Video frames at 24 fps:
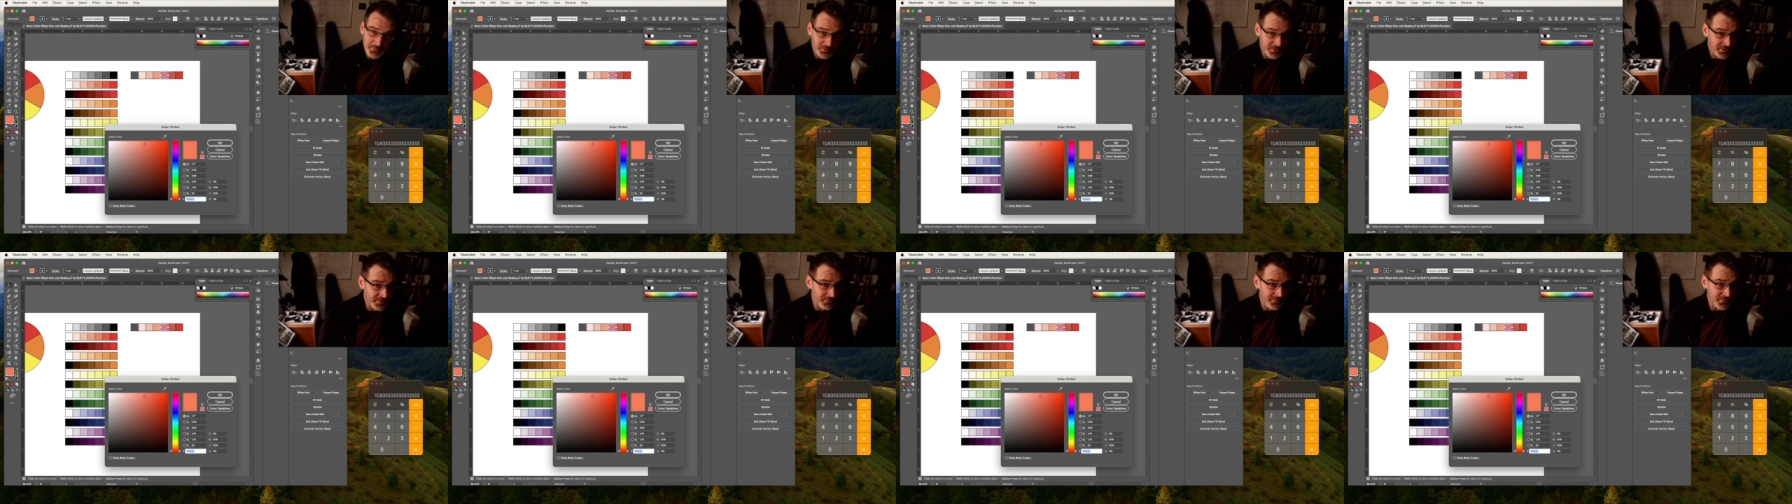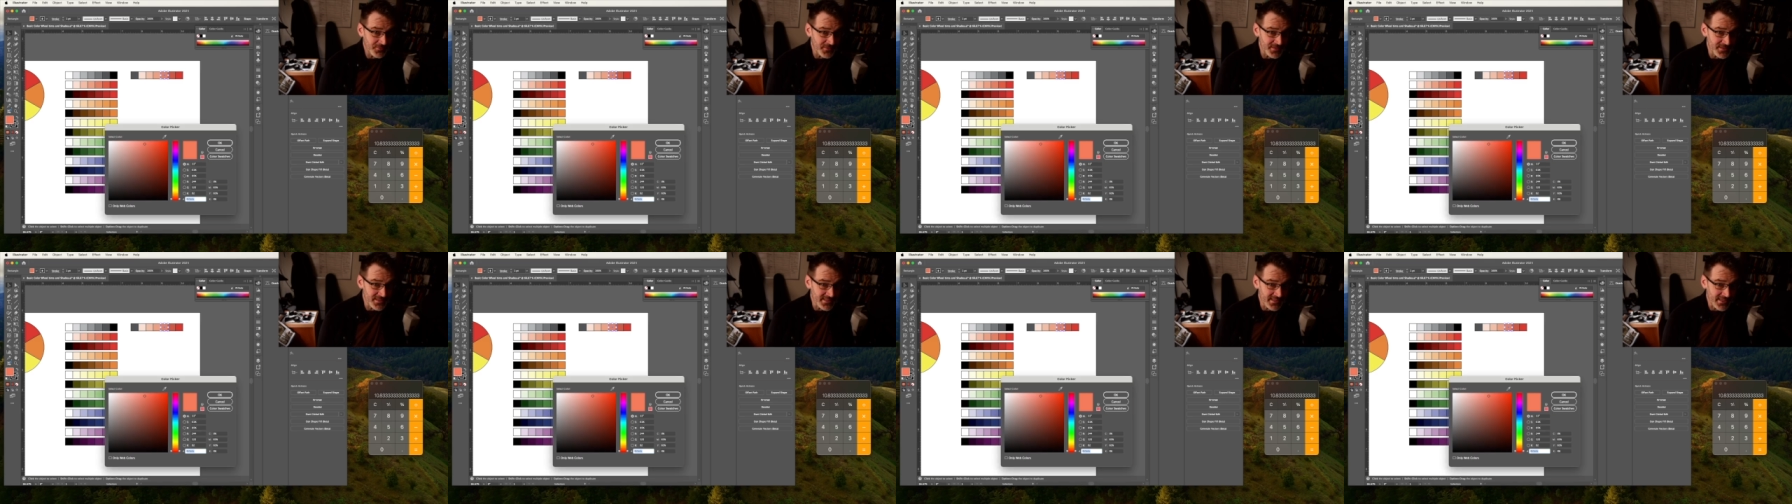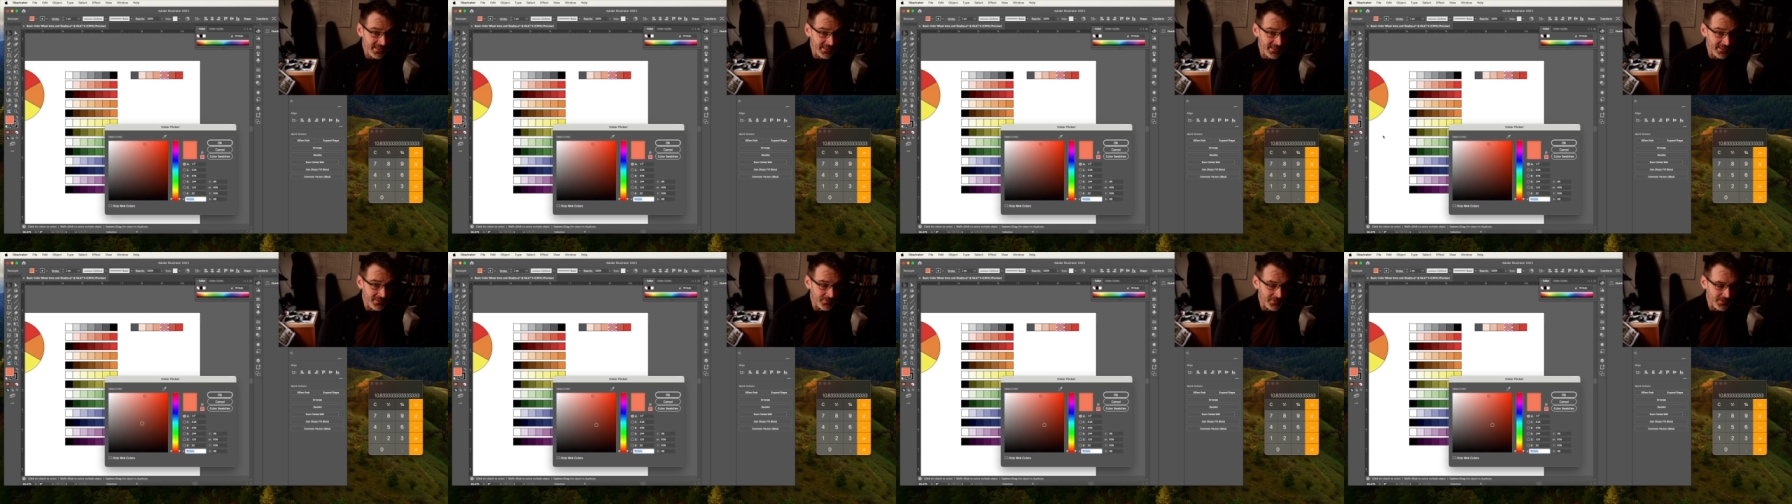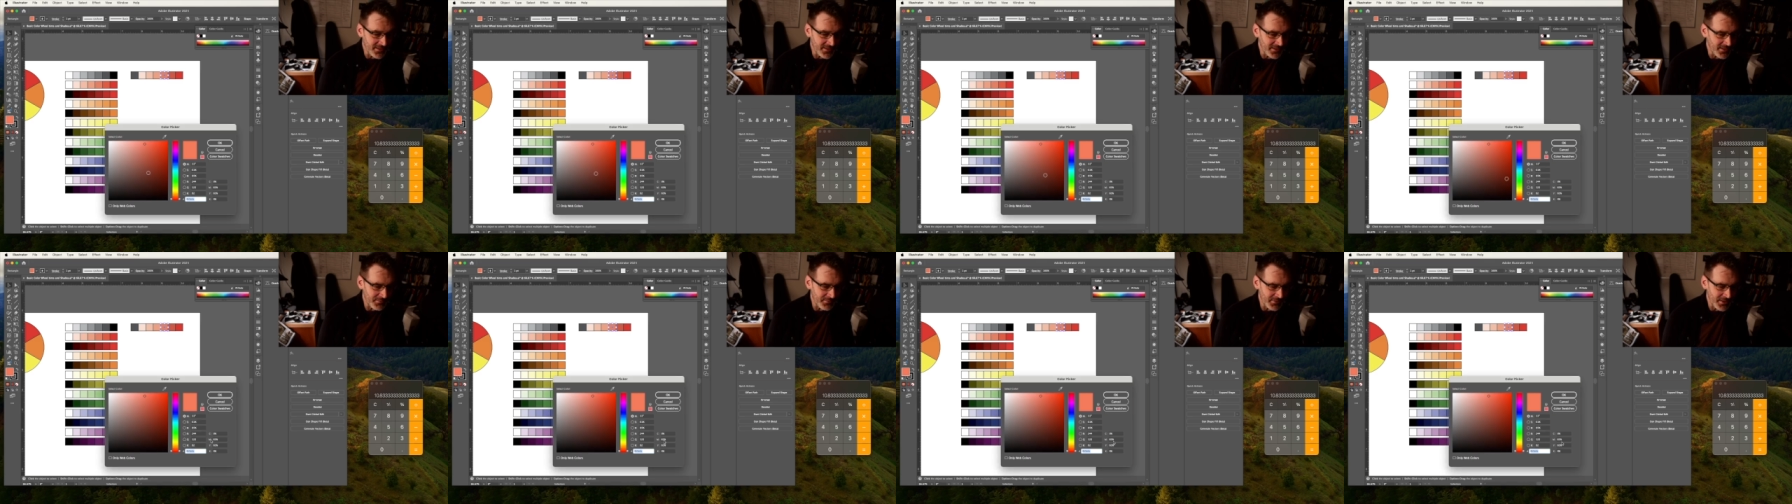I'm only moving cyan
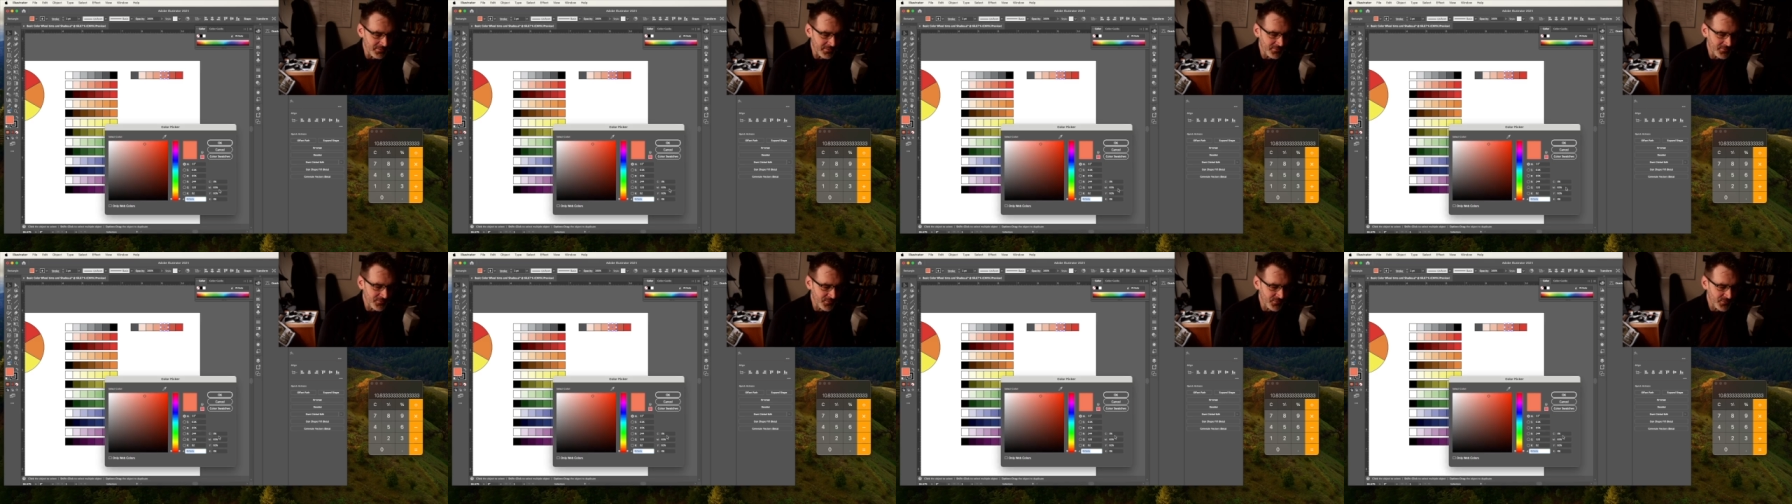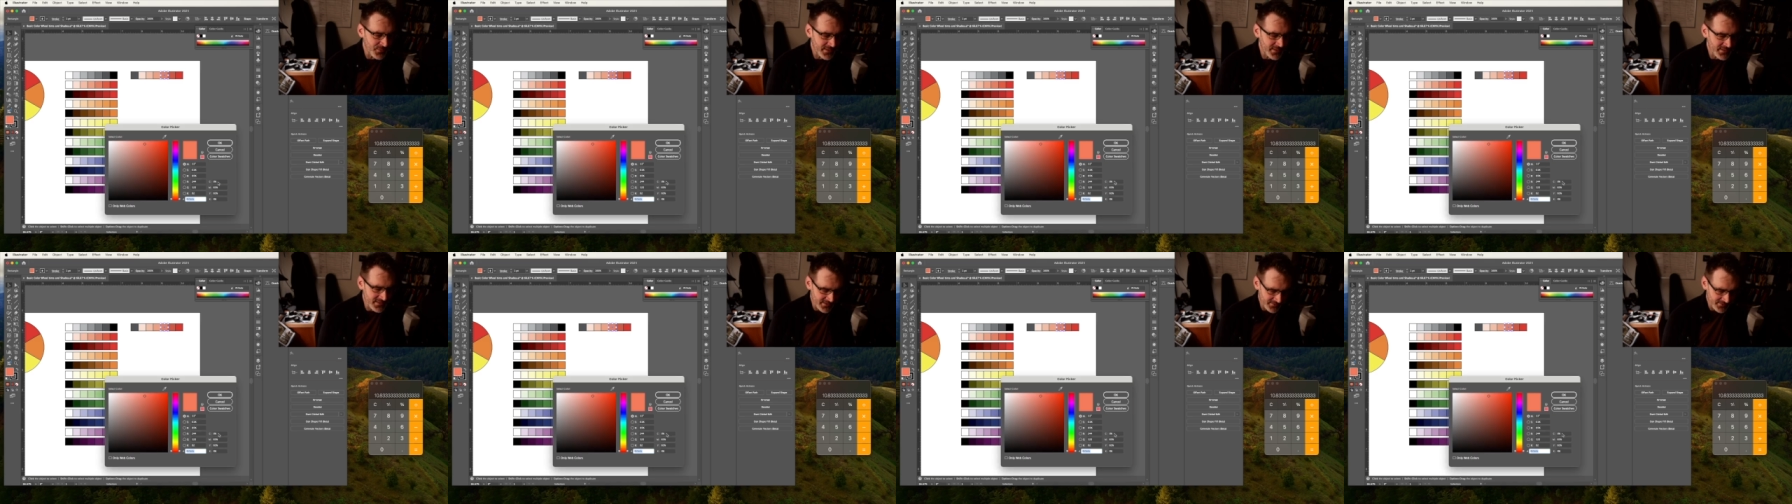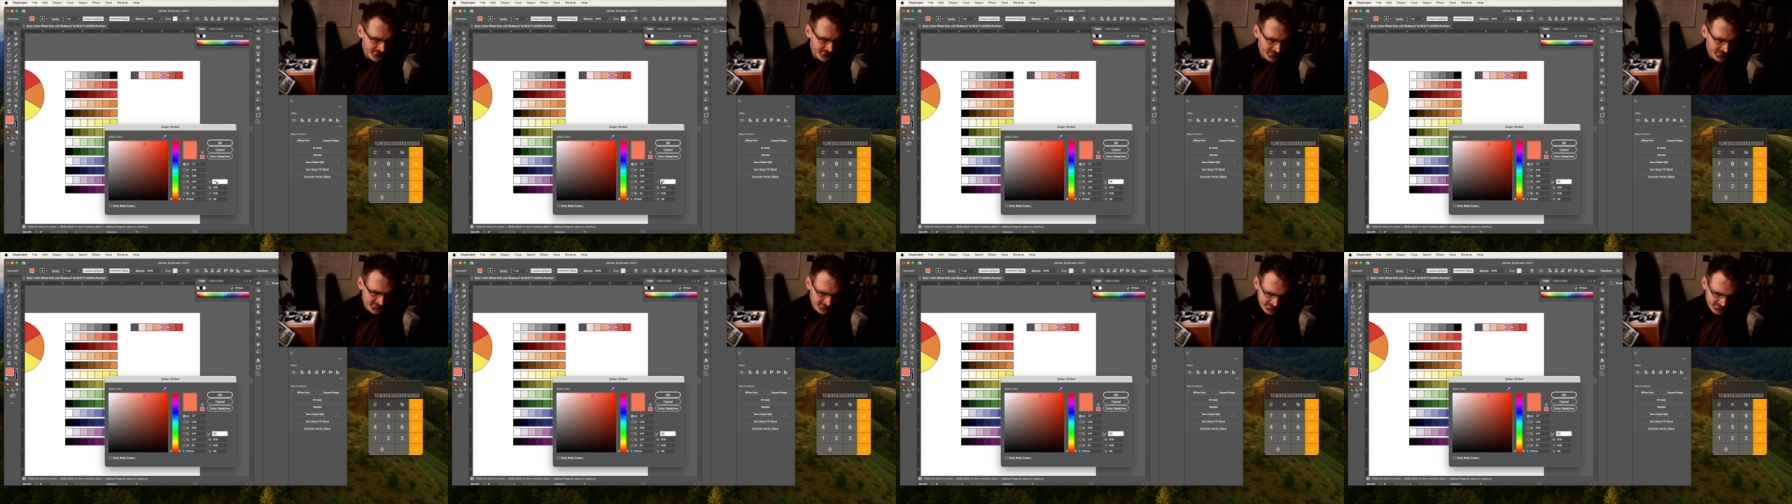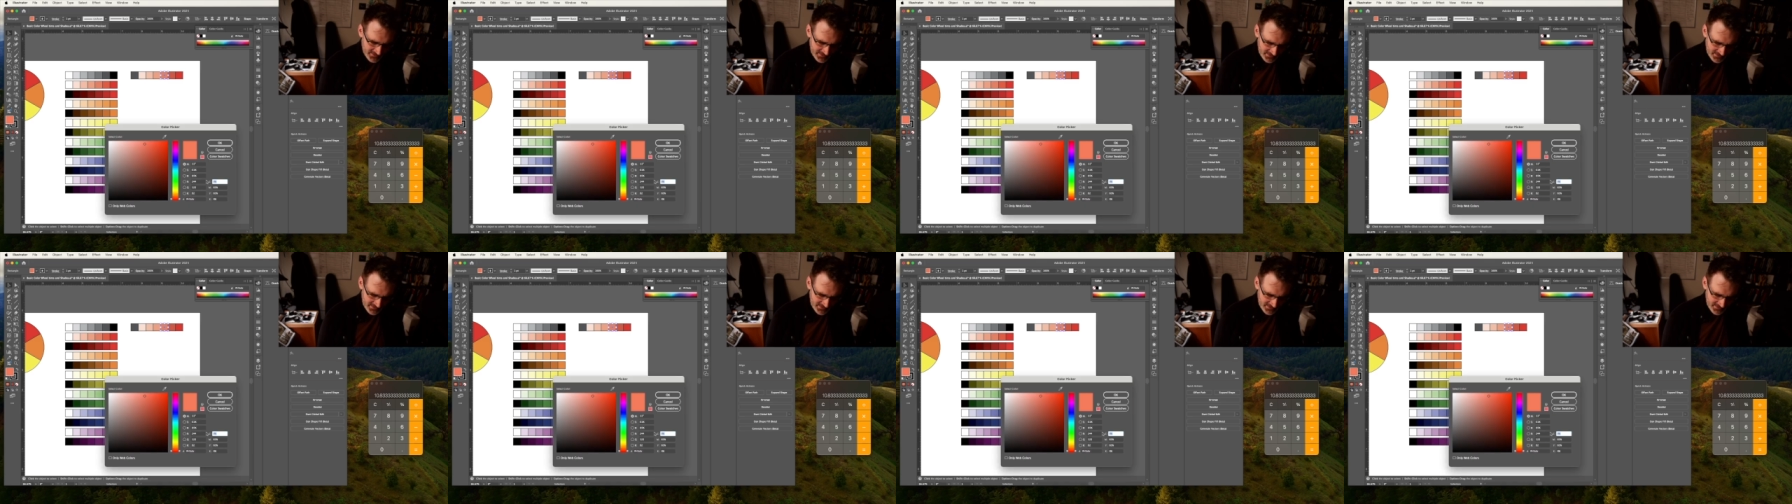right now. I'm not moving the rest of it.